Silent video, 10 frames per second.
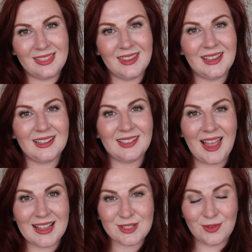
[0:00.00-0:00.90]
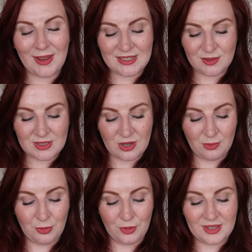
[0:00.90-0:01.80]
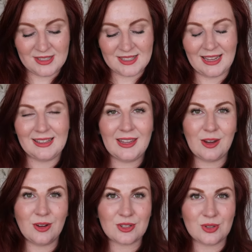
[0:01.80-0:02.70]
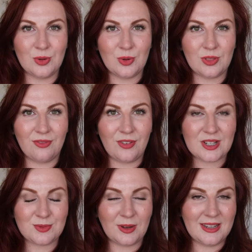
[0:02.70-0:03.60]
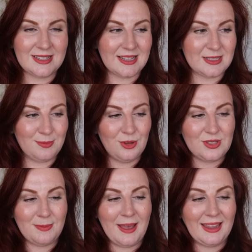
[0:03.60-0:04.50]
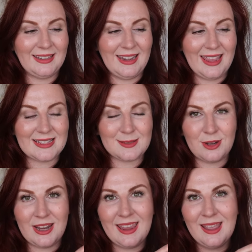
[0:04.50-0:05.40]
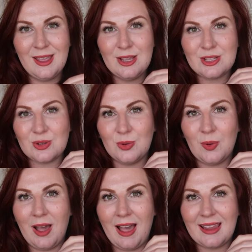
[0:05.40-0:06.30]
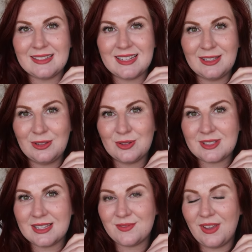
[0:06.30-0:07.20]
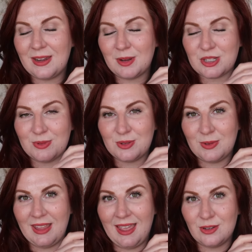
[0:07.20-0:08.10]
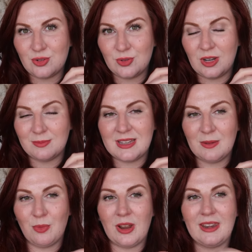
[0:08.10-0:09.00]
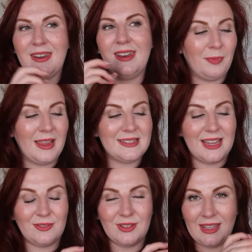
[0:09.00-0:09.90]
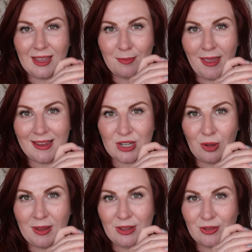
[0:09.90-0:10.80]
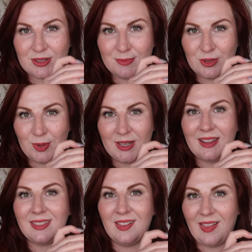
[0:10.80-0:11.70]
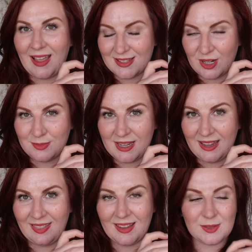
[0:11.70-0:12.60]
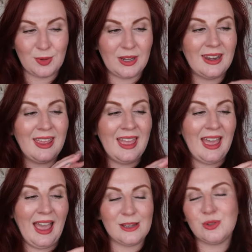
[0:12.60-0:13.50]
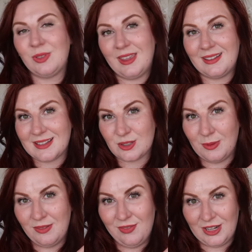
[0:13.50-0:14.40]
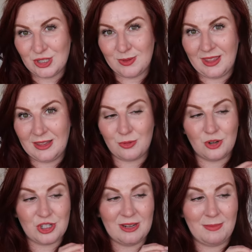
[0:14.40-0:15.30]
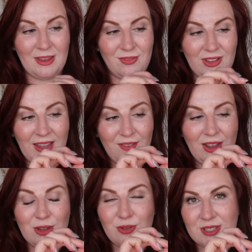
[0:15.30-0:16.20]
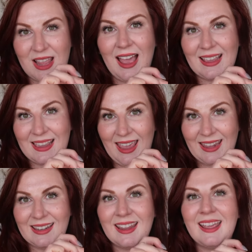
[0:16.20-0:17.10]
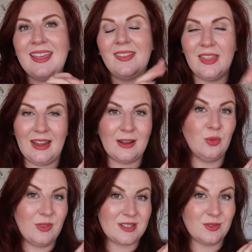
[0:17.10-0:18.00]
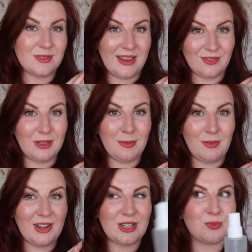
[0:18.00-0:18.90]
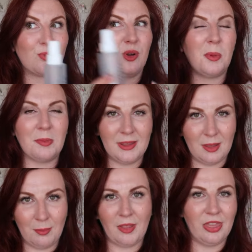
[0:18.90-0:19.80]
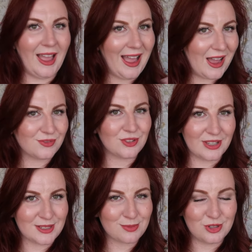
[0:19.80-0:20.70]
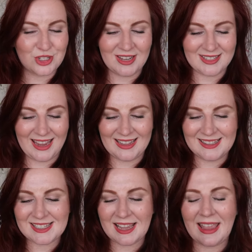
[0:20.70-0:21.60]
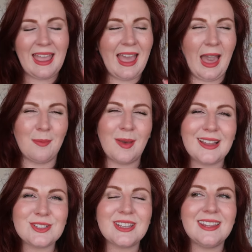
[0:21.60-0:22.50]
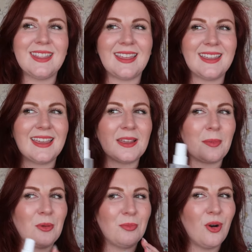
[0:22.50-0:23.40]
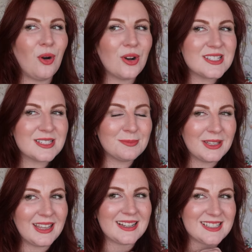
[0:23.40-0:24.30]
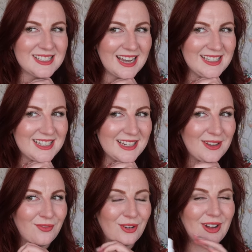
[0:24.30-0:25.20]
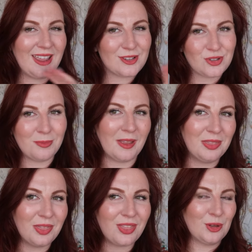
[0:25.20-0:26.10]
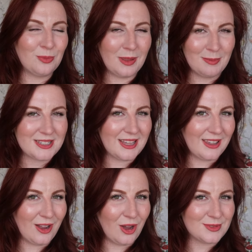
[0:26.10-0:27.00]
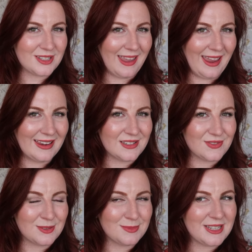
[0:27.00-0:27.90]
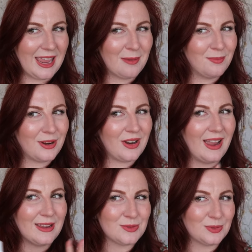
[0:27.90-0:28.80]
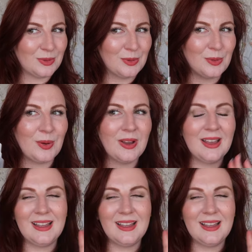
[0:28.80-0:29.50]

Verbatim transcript: The last two items are both skincare. So the first one is this Beauty Pie Neck Spray. So I didn't use this very much between the intro and update one, but I picked up my use between the last update and this one. I don't think this will be finished within the project, but I feel like if I use that again, then I know this will definitely be finished probably the month after this project ends. I'm actually thinking about possibly extending it for an extra month, you know, maybe taking it up to the end of September. I don't know.